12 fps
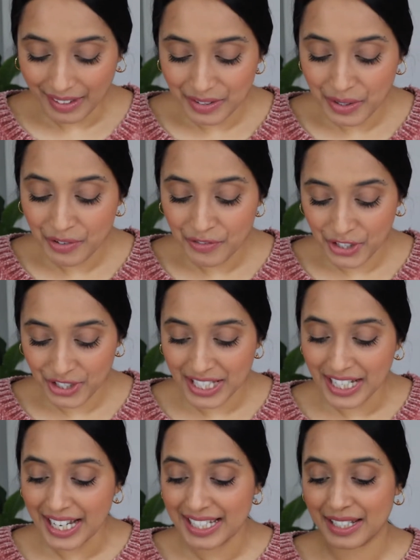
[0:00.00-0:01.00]
So the first
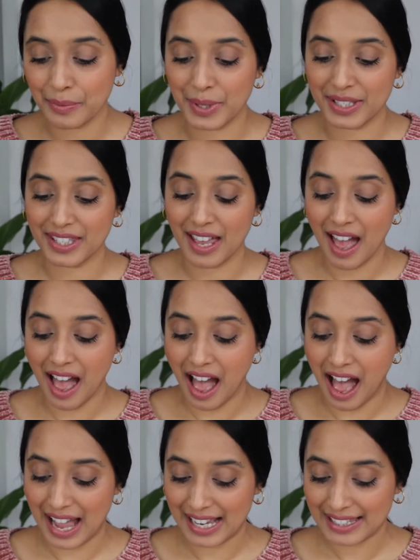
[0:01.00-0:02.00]
thing I did was
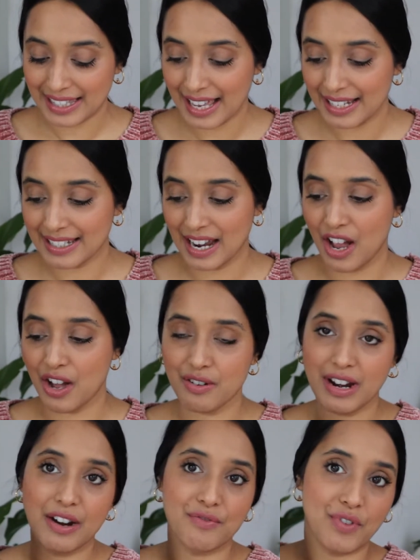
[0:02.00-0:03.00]
I sat
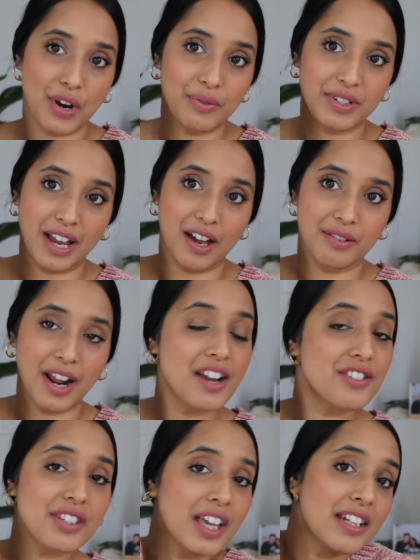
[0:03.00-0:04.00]
down and wrote down. I
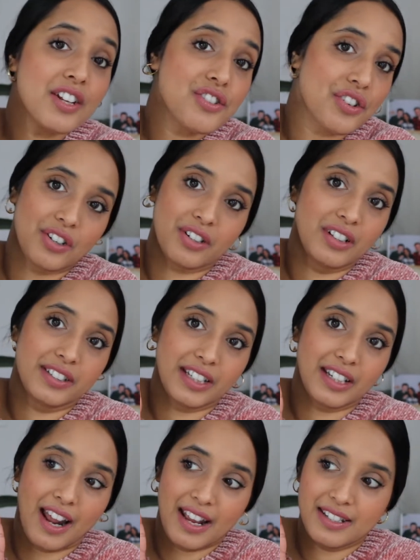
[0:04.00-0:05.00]
just kind of journaled
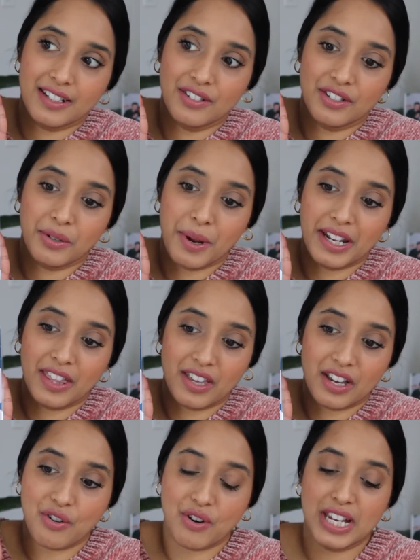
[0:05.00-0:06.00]
it. I didn't do
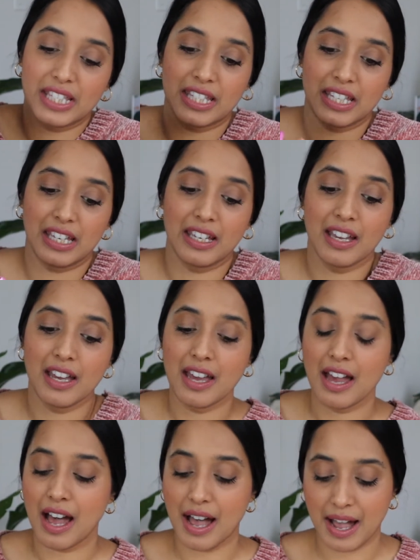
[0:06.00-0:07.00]
anything crazy.
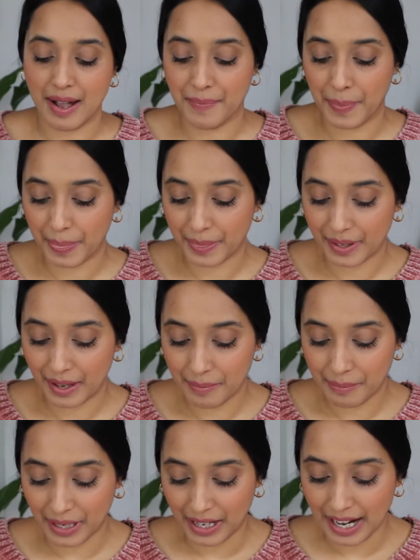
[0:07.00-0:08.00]
Um,
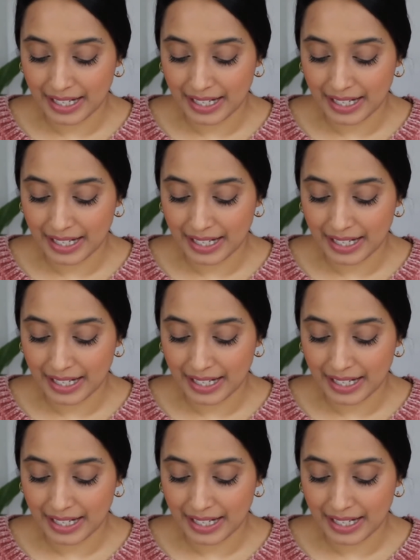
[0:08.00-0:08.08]
but